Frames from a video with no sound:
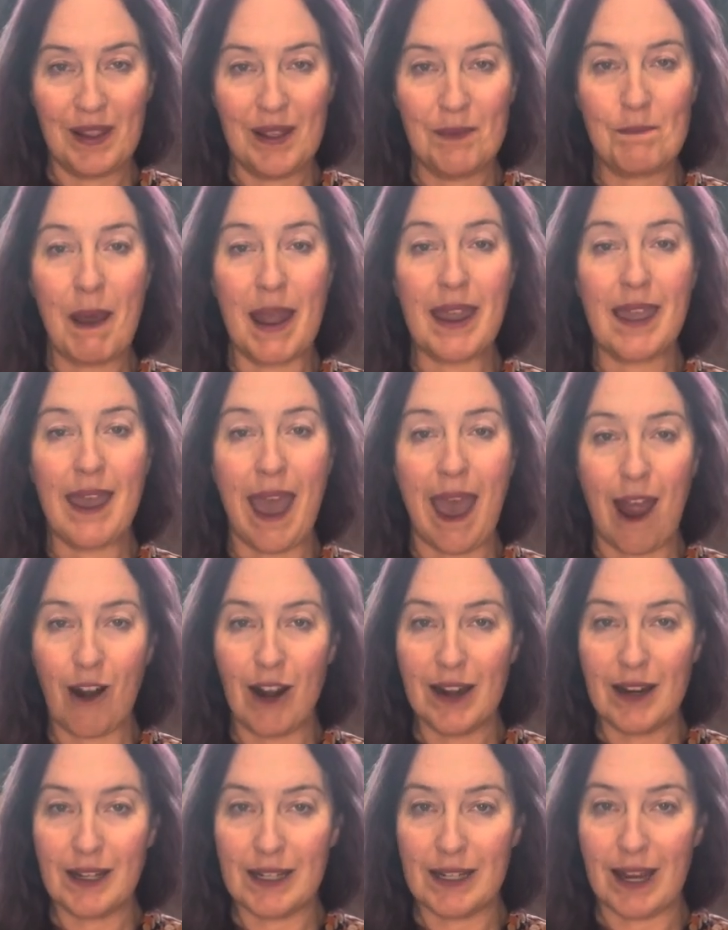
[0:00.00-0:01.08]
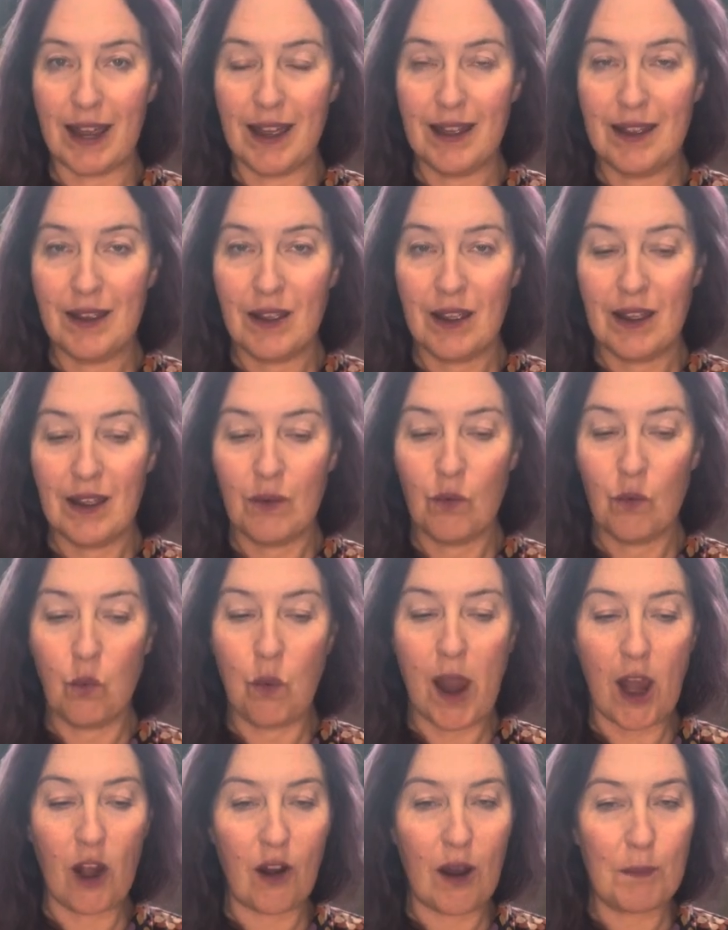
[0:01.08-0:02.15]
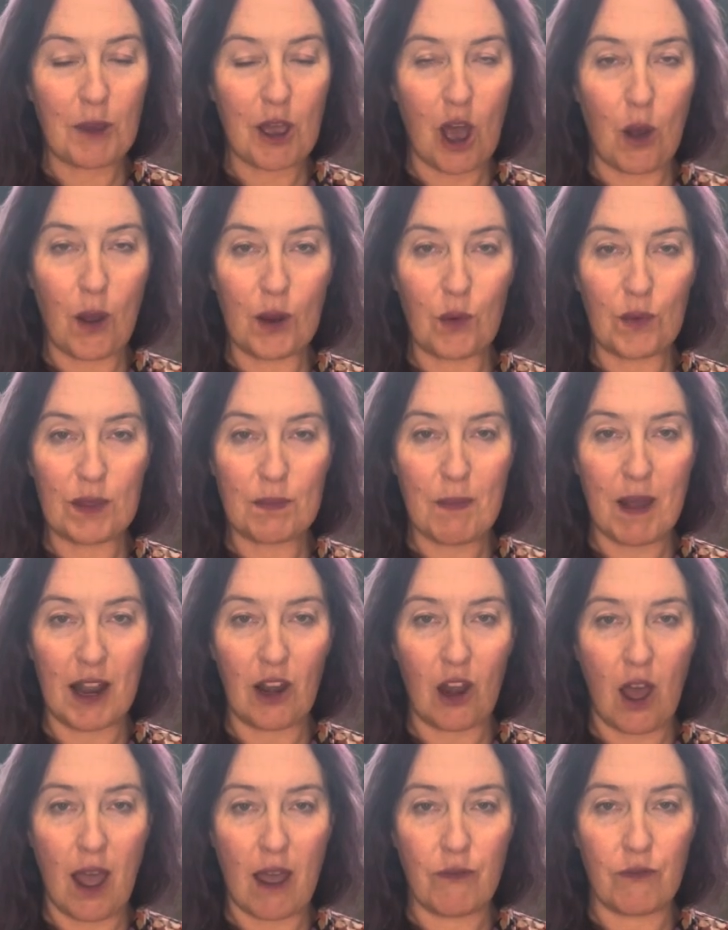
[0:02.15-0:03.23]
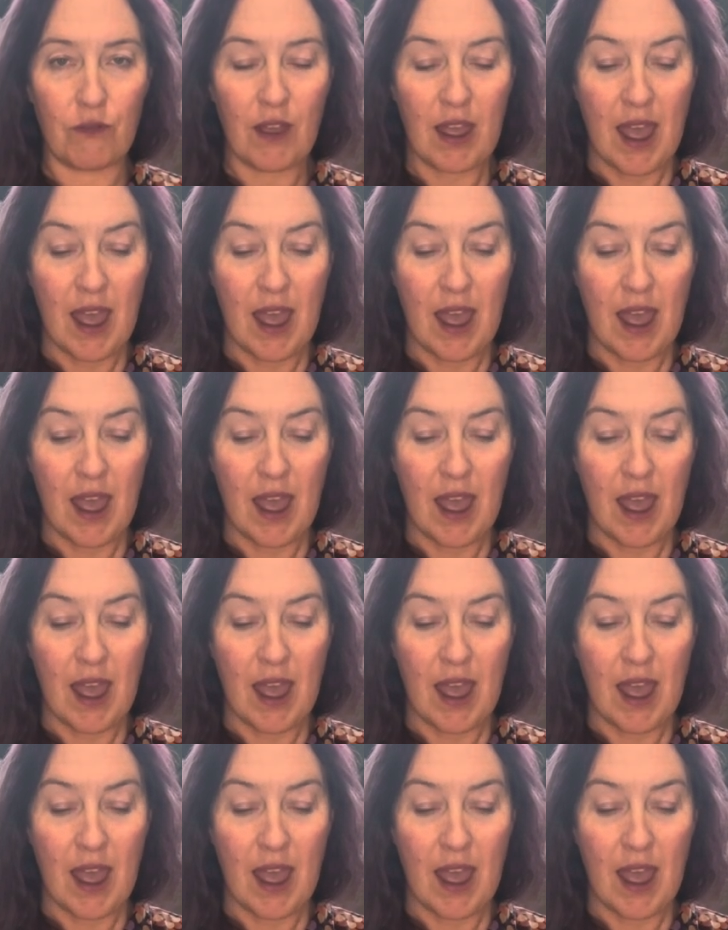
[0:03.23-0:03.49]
my character, where I'm going with my life.